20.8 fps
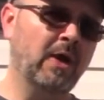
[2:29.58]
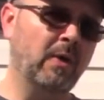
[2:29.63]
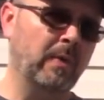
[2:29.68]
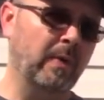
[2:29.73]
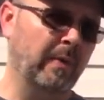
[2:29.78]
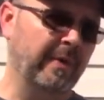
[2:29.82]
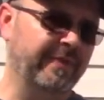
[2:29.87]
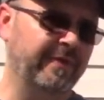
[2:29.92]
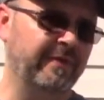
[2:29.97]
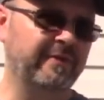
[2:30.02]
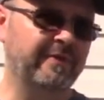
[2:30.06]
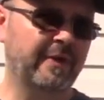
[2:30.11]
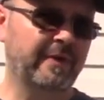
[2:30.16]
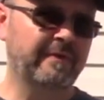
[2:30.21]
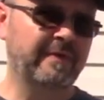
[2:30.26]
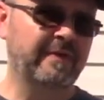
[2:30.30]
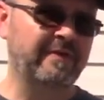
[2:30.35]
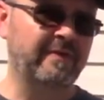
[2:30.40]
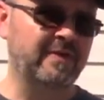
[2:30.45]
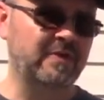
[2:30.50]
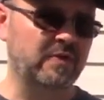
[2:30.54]
We want the
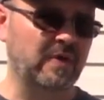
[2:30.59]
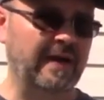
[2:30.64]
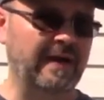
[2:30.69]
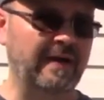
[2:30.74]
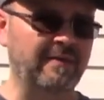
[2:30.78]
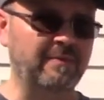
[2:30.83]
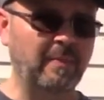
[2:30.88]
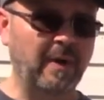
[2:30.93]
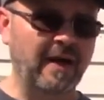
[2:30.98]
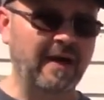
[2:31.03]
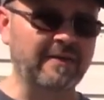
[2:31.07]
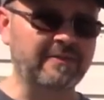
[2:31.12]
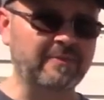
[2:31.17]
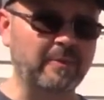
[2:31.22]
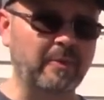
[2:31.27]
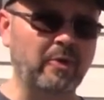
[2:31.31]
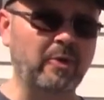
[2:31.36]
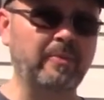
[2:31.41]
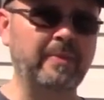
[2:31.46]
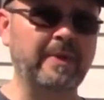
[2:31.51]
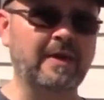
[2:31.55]
surface as dry as
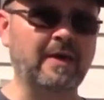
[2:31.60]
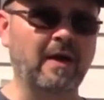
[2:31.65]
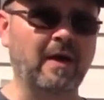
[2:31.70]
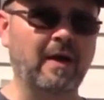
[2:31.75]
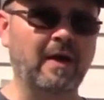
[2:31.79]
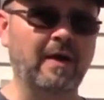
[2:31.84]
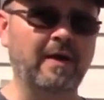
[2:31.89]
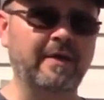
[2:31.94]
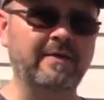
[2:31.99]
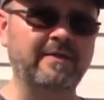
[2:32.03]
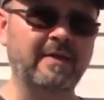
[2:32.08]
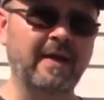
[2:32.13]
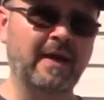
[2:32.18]
possible because